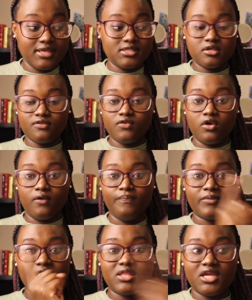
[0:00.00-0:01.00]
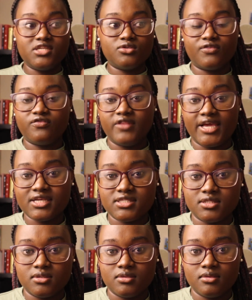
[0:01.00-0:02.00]
And second of all, that is not a
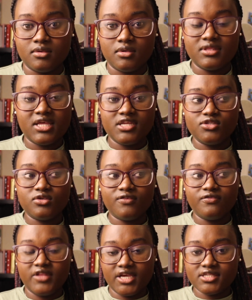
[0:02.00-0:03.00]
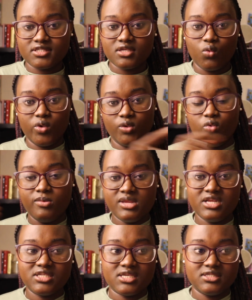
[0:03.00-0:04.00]
flex. That is not a flex when
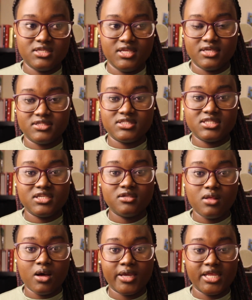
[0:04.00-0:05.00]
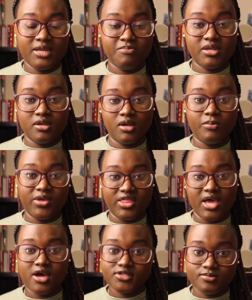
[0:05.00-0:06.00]
women in Tanzania still are getting beaten up by
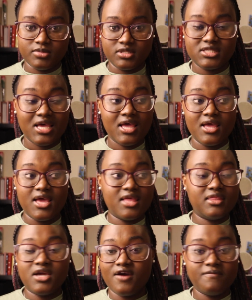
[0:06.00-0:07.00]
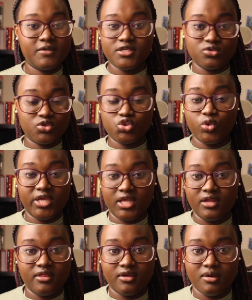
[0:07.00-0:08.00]
their husbands and the government is not doing
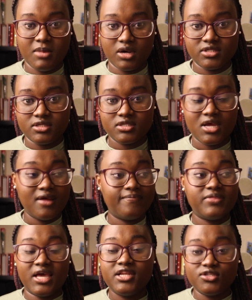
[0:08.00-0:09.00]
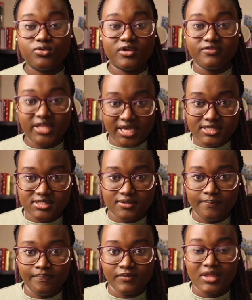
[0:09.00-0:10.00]
anything about it. That is not a
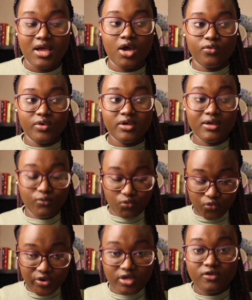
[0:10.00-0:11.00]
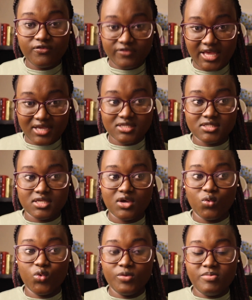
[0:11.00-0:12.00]
flex. A real
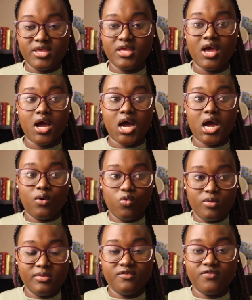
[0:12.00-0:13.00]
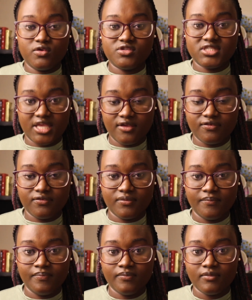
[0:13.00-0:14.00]
flex would be our women feel
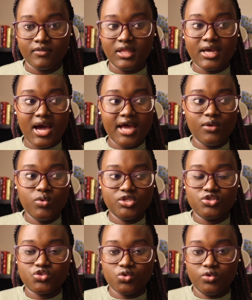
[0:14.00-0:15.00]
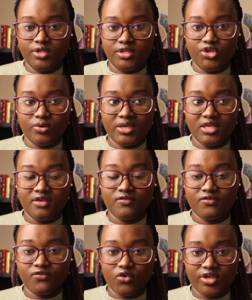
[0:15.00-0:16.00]
safe. Like, I went to school in the UAE
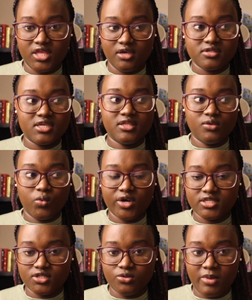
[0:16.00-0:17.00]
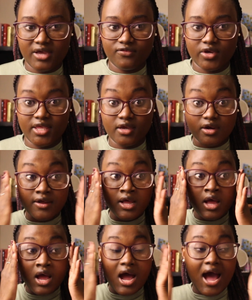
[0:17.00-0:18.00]
for 4 years and then worked in Dubai for a year.
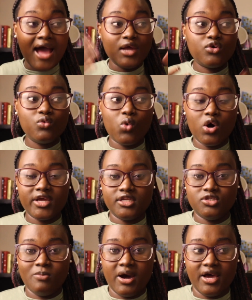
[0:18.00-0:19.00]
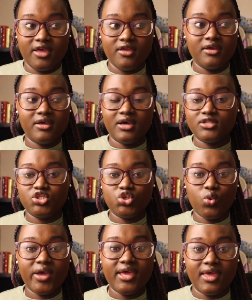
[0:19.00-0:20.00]
I could walk in Dubai at
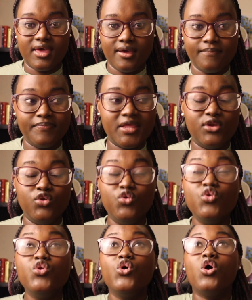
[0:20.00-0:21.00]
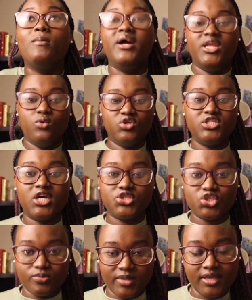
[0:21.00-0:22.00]
2 a.m. and nobody would
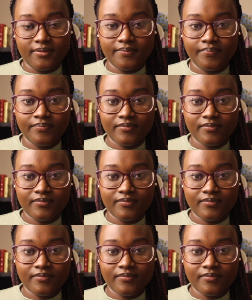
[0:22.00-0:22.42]
touch me.